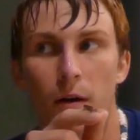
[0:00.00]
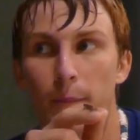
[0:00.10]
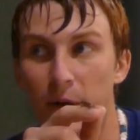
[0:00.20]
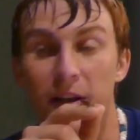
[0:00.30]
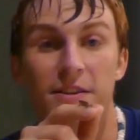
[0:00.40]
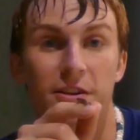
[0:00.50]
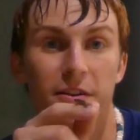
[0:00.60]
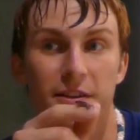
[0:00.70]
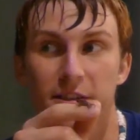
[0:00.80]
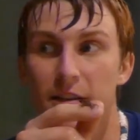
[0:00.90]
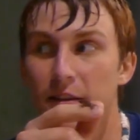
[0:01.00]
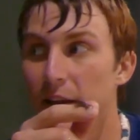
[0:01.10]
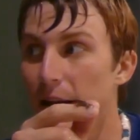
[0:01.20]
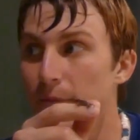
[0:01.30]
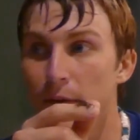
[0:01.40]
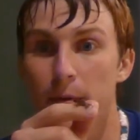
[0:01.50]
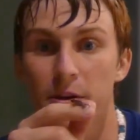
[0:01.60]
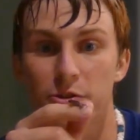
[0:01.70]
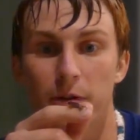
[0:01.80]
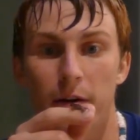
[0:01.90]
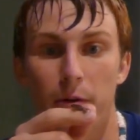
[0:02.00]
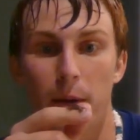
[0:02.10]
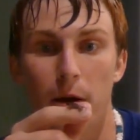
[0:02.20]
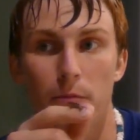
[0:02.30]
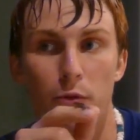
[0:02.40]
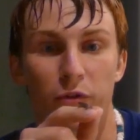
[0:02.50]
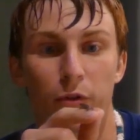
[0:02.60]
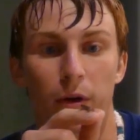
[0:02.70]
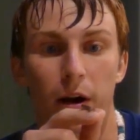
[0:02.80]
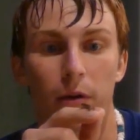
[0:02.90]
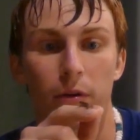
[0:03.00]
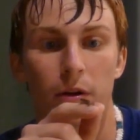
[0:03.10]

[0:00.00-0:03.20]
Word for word: But it is good to see that amphibians are out and about moving around.